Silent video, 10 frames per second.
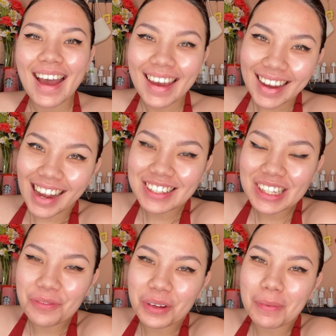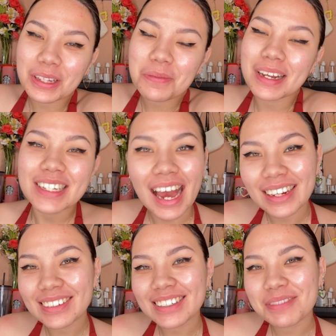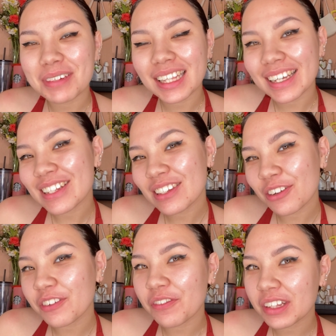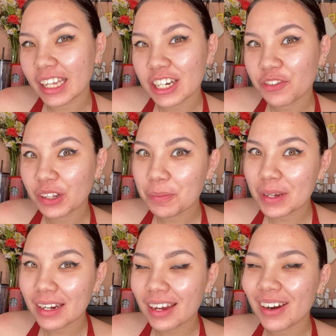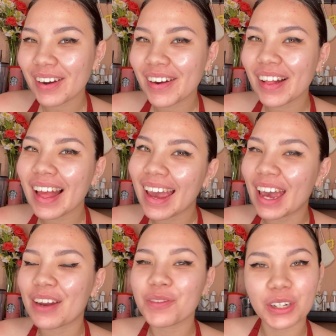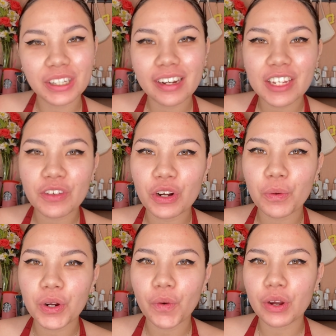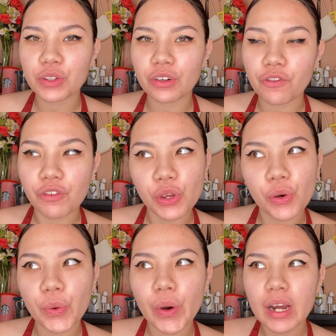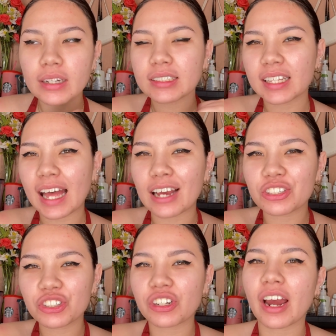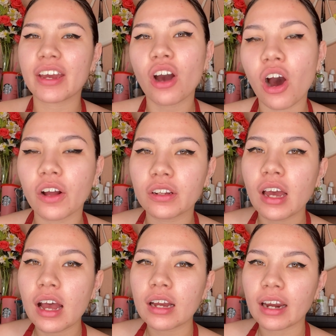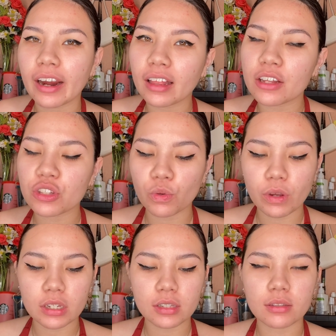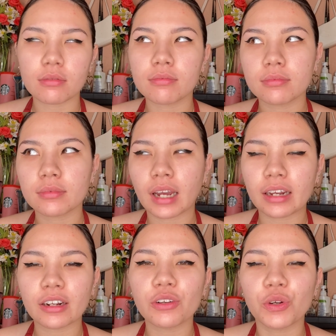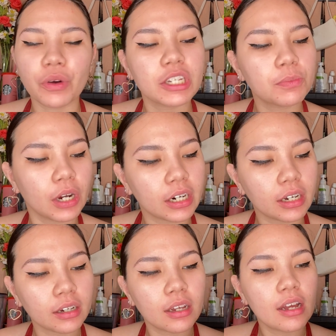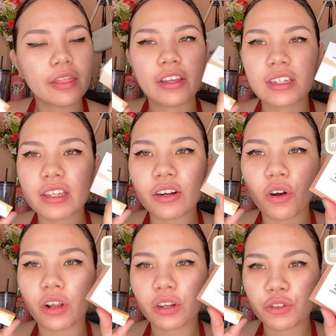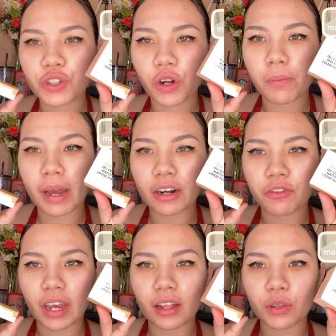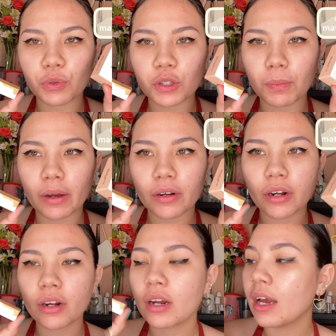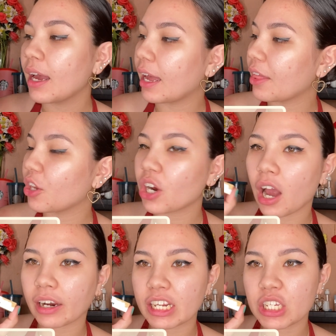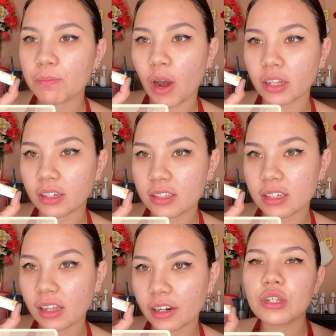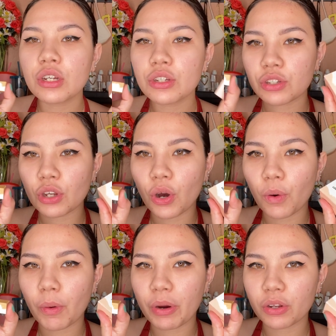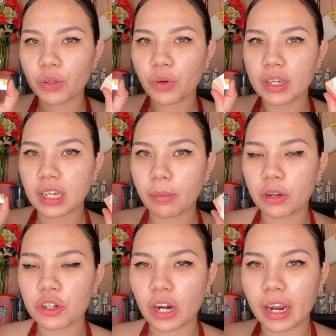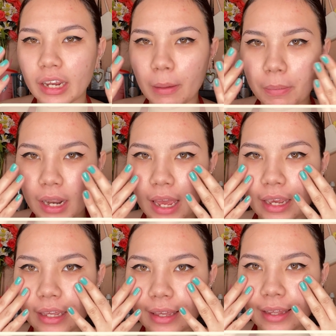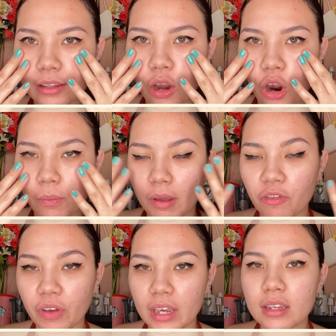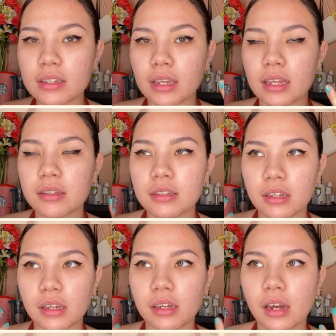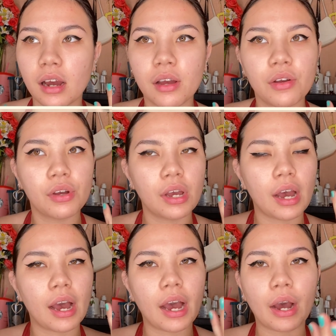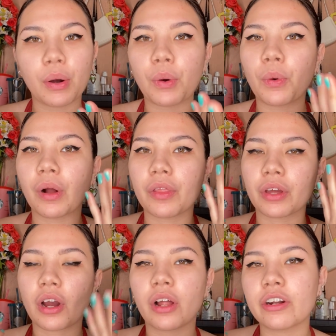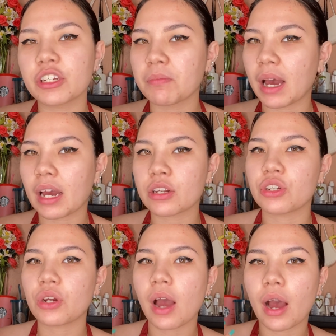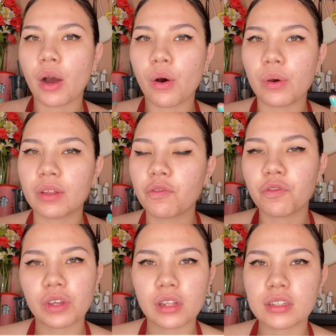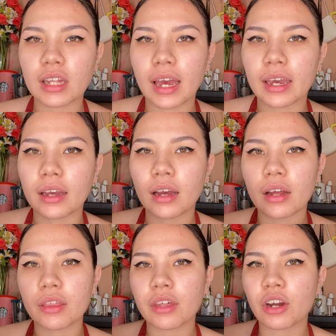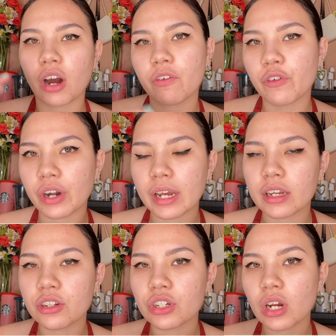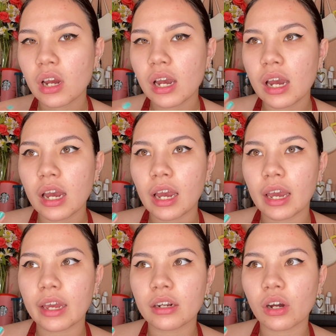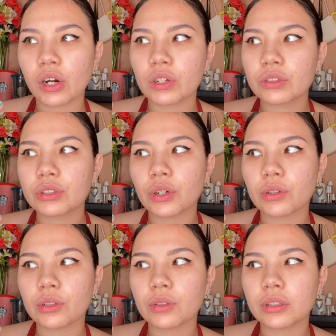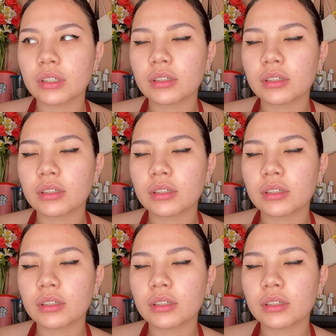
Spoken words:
Hey guys, welcome back to my channel. It's me, Lynn, your favorite Danish Filipina girl. And for today's video, we're going to review slash try on Careline's newest product. This is their oil control mattifying loose powder and their acne spot concealer. So what we're gonna do is I'm gonna try applying it on my face and see how the colors match, how it feels like, the coverage, and also